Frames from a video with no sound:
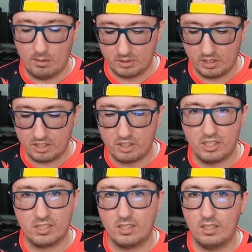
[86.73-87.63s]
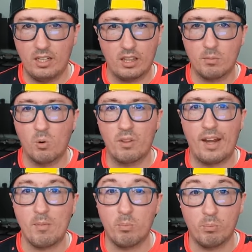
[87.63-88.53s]
So this is just nothing more than
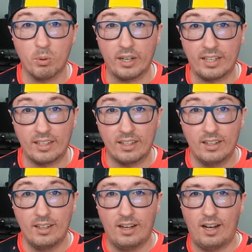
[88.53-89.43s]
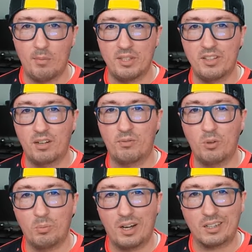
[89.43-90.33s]
a break. It's not a
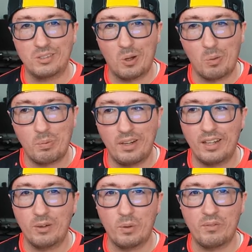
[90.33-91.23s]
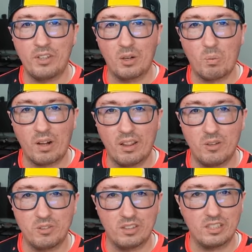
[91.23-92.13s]
full box opening. We've done one of
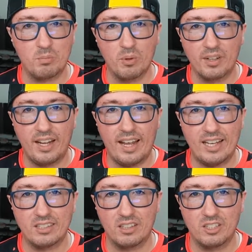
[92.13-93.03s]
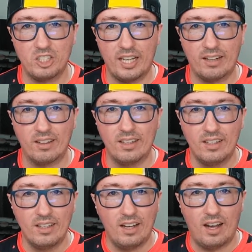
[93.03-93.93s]
those, or at least Maria has on the channel.
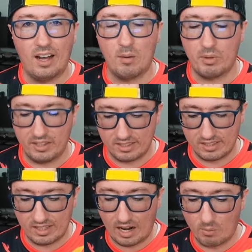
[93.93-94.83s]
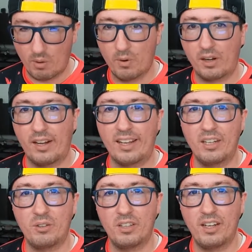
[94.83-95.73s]
But this is not what we're getting
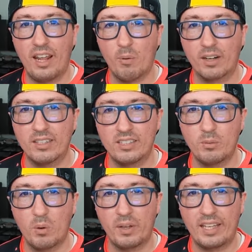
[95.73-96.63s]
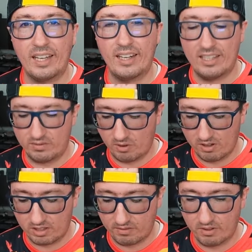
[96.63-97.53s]
into today. We're going to see what we get as
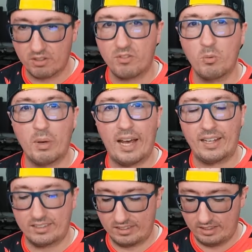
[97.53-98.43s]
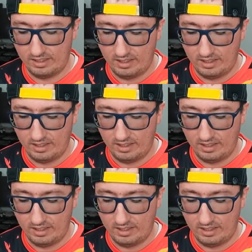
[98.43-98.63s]
far as the first few packs.